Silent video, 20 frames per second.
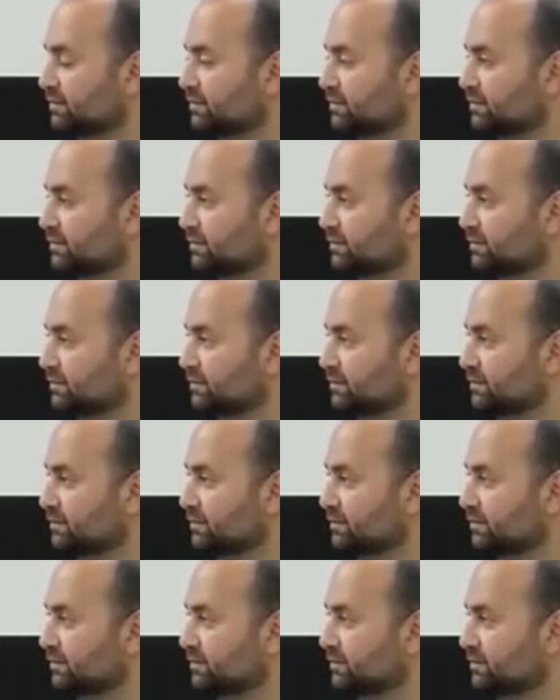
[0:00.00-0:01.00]

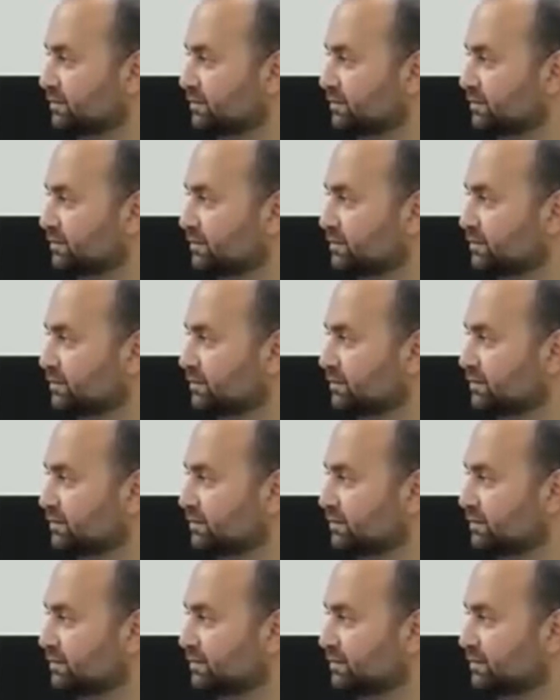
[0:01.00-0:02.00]

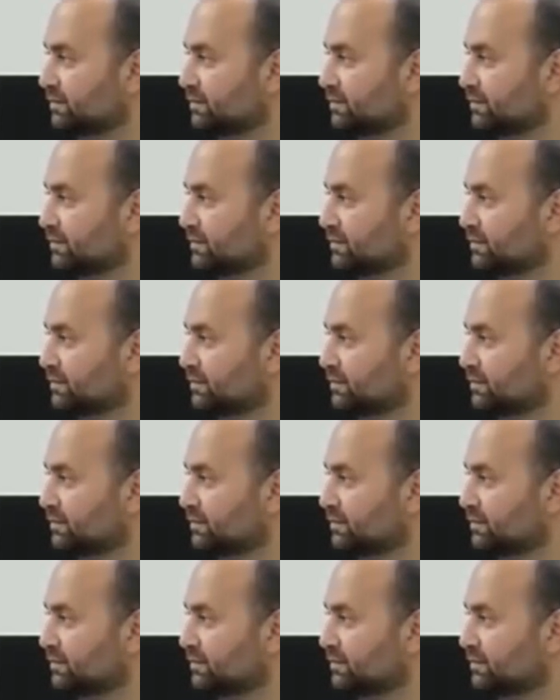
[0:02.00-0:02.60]
No words are spoken by the person on screen.